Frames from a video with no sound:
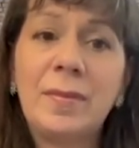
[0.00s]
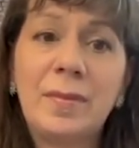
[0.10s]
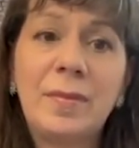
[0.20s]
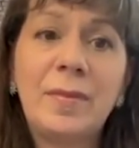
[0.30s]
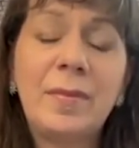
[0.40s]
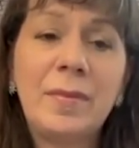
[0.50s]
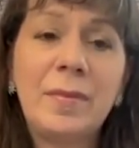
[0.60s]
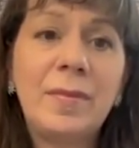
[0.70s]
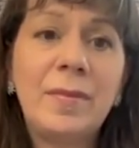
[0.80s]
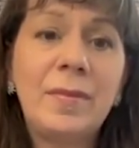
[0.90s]

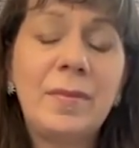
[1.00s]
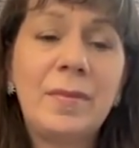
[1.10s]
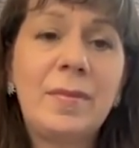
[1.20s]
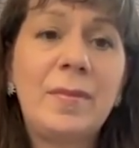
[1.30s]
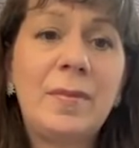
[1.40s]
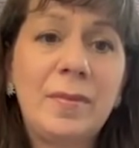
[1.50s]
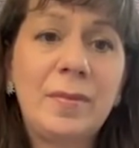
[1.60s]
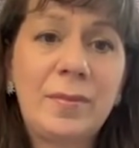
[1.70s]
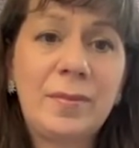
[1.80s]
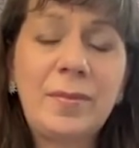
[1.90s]

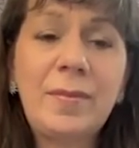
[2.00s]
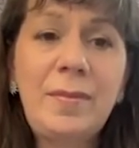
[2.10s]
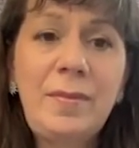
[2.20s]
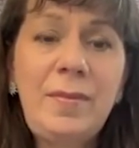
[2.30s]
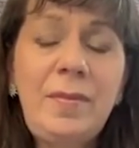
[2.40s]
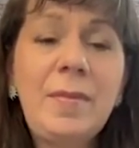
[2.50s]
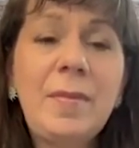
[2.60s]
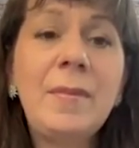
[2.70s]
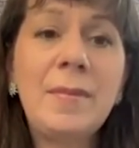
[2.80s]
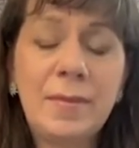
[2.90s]

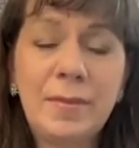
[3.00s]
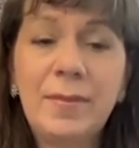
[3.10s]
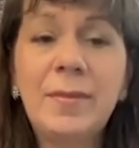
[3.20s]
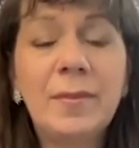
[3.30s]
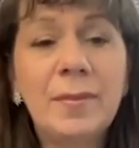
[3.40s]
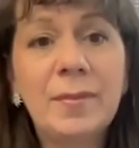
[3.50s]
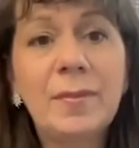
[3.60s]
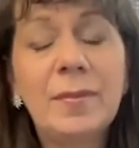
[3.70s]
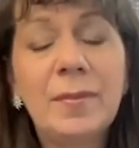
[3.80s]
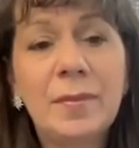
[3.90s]

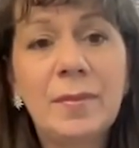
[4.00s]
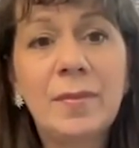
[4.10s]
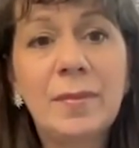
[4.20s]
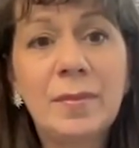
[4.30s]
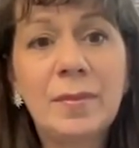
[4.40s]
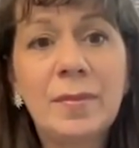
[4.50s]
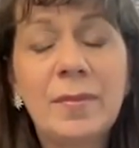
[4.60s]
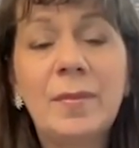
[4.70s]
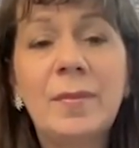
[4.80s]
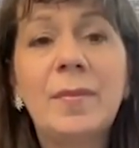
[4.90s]

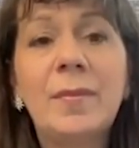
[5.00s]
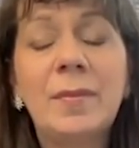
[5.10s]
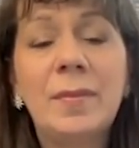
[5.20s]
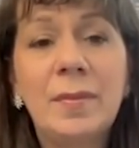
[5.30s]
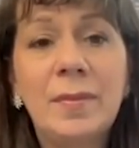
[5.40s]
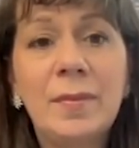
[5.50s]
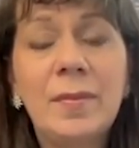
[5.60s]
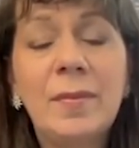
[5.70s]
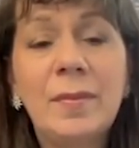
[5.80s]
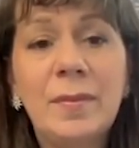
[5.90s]

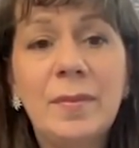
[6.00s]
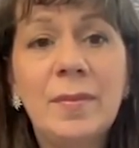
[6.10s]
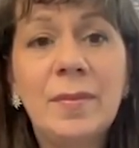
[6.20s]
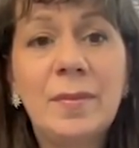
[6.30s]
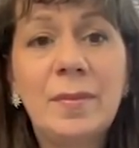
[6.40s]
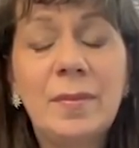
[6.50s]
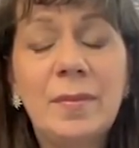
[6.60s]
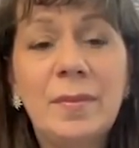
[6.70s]
(not speaking)